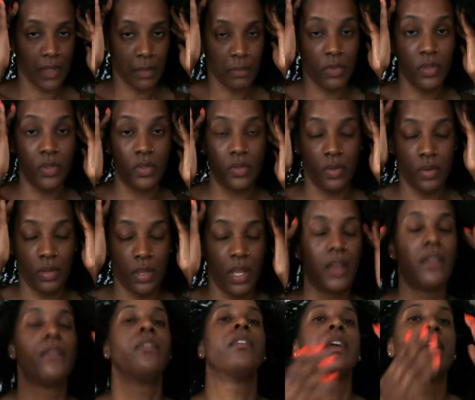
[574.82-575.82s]
I'm so
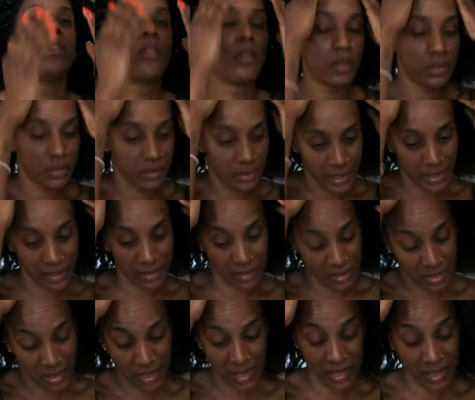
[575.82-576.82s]
thankful I cooked
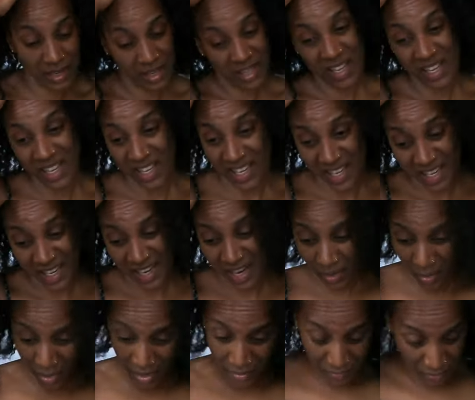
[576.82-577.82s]
yesterday and I
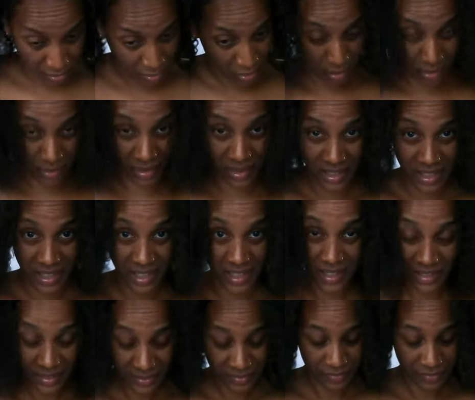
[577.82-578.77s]
don't have to cook today.